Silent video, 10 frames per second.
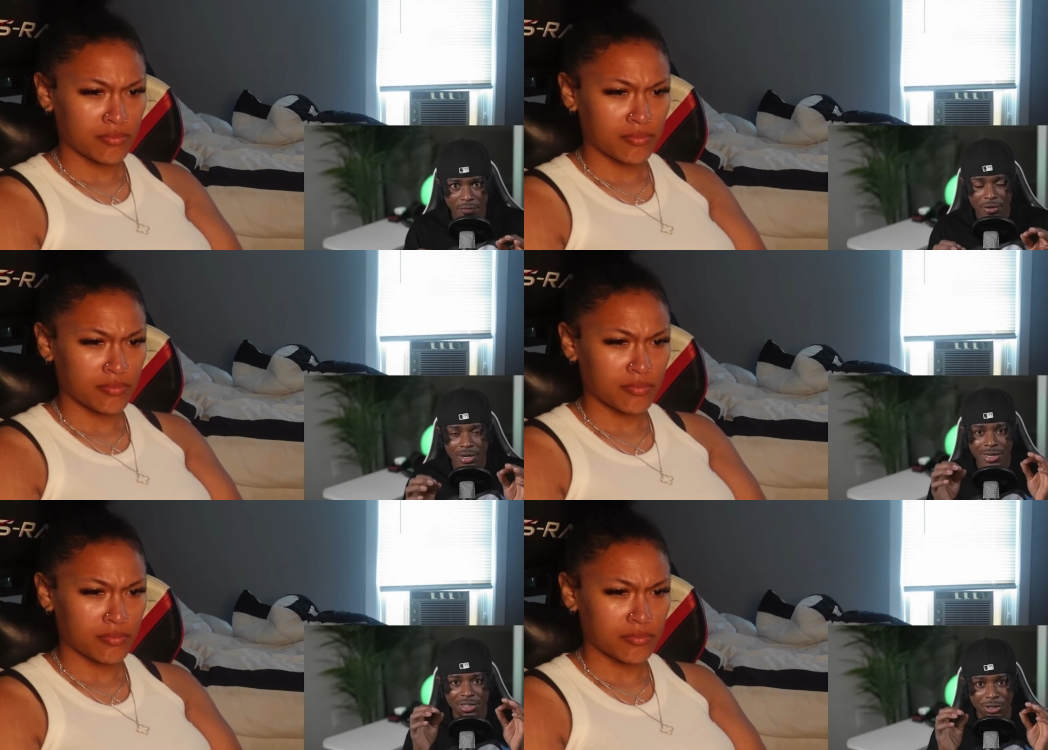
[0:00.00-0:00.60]

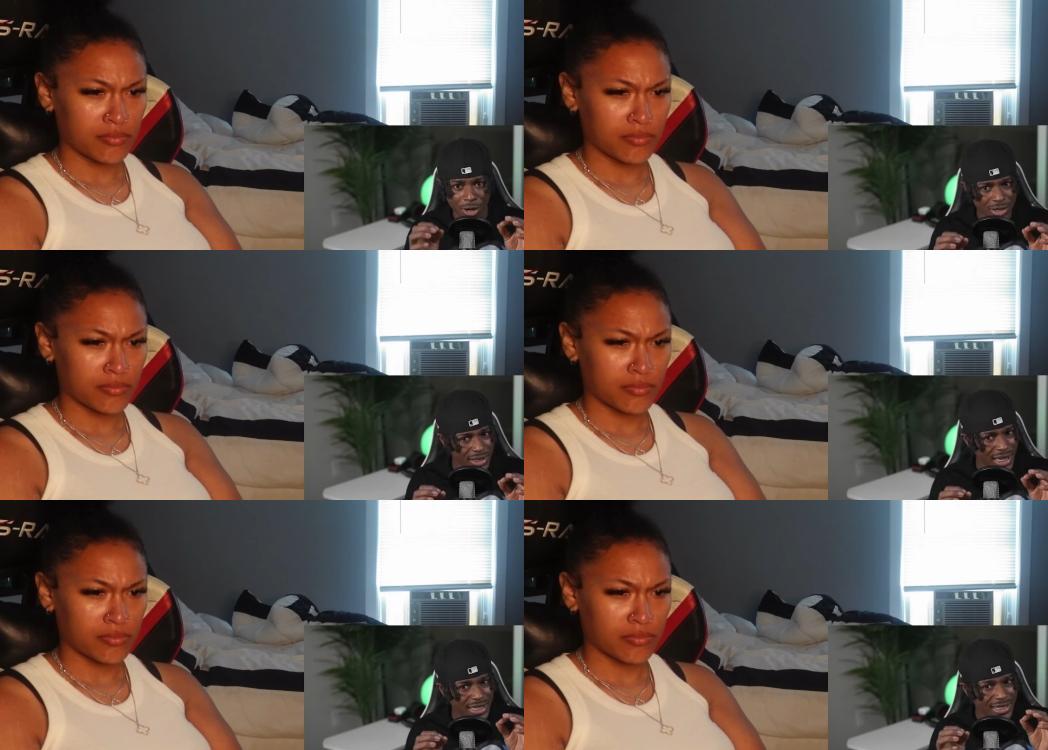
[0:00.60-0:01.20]
Speaker 1: enough,
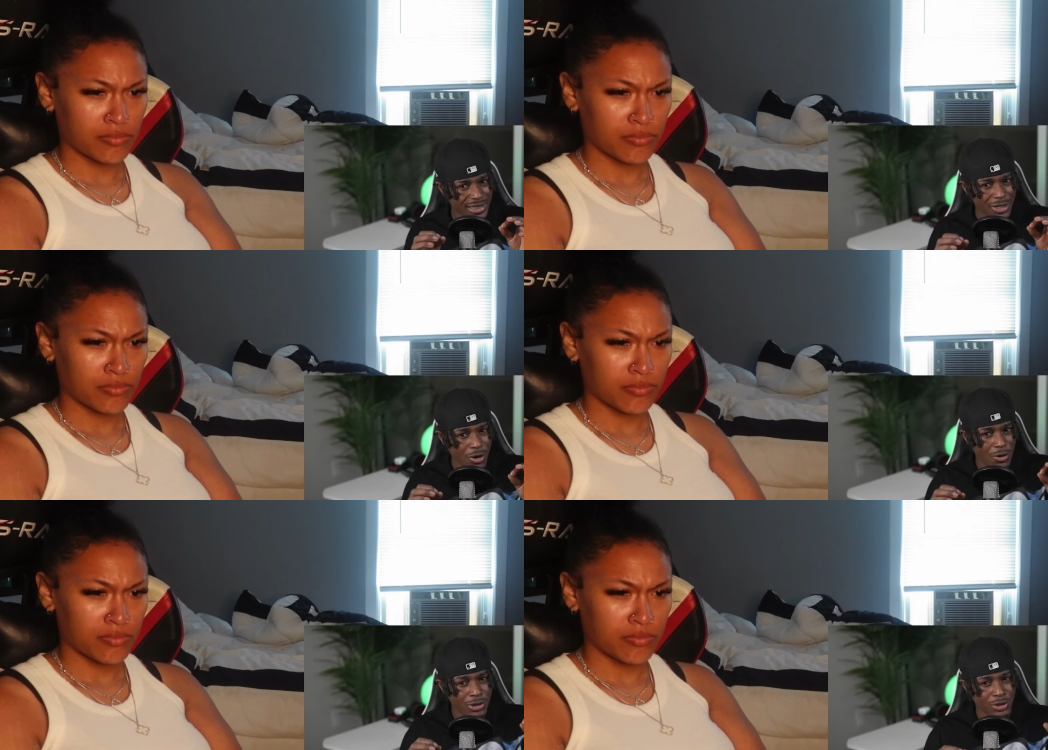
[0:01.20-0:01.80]
Dante
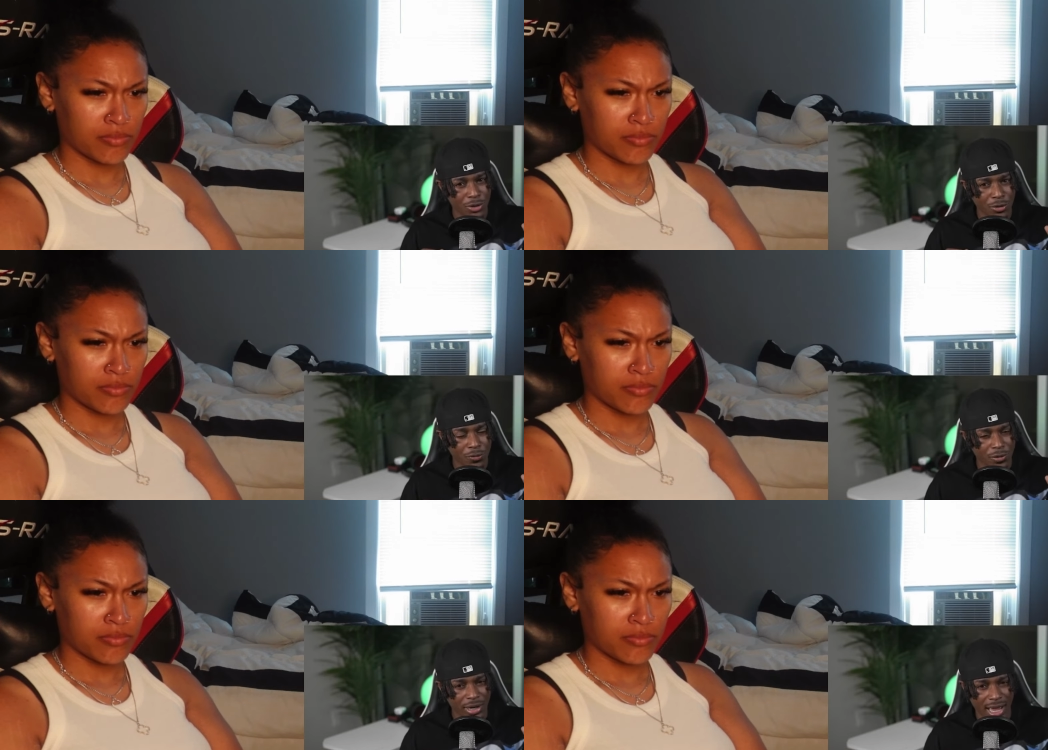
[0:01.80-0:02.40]
just called his
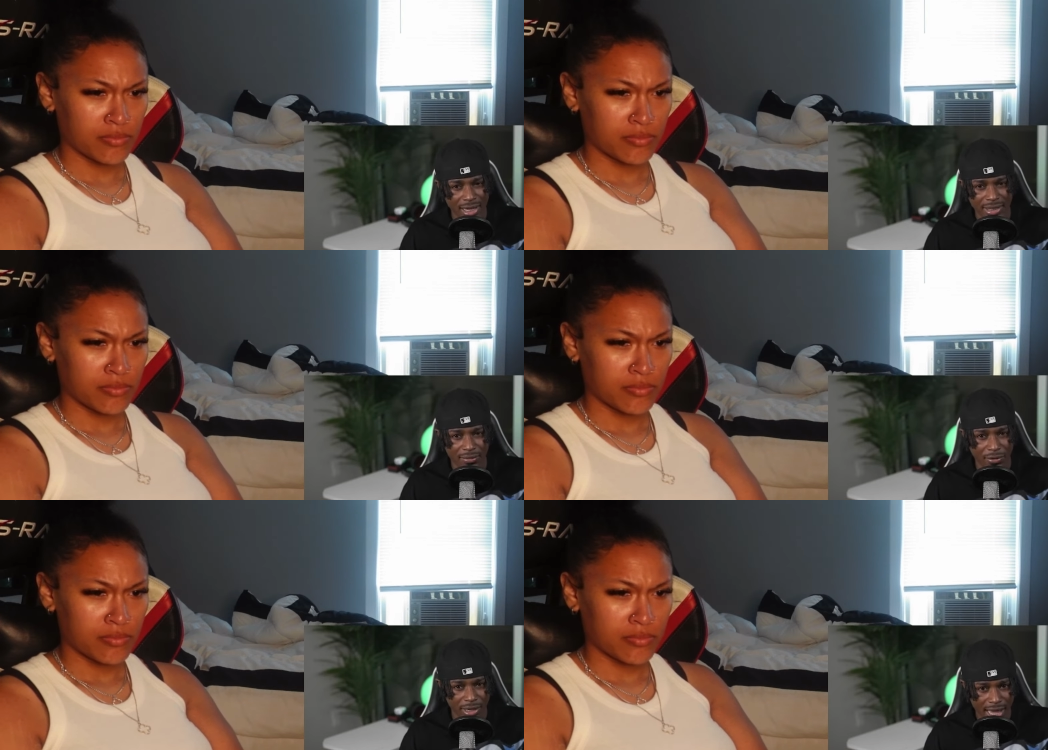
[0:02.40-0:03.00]
girlfriend
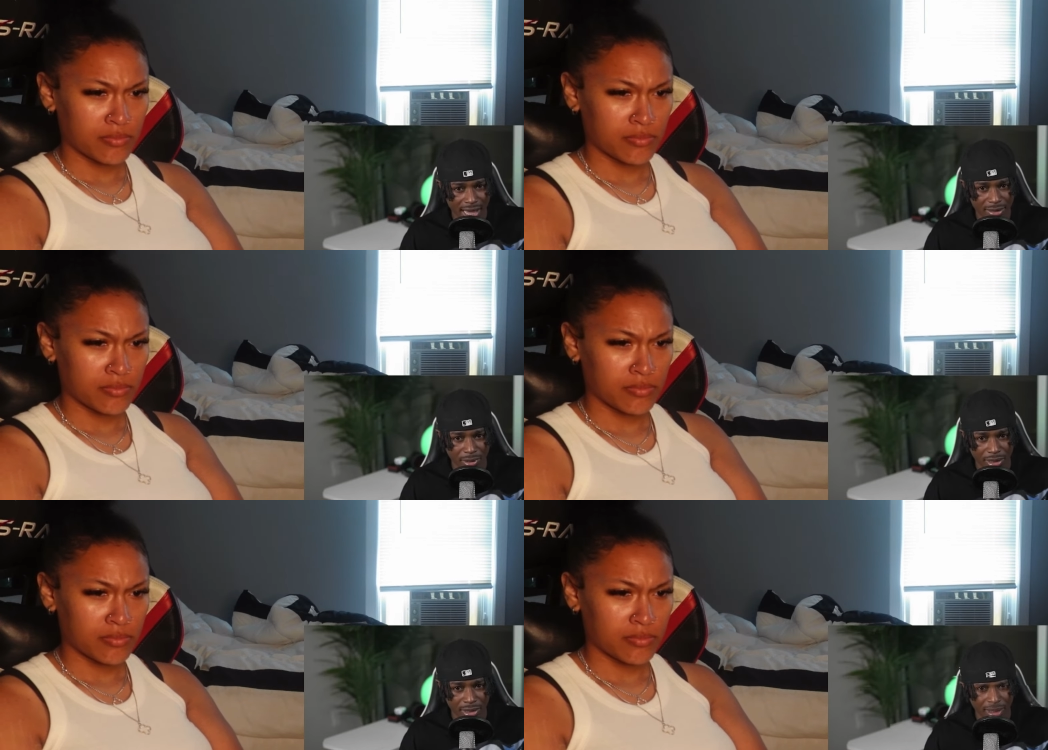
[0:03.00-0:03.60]
asking for gas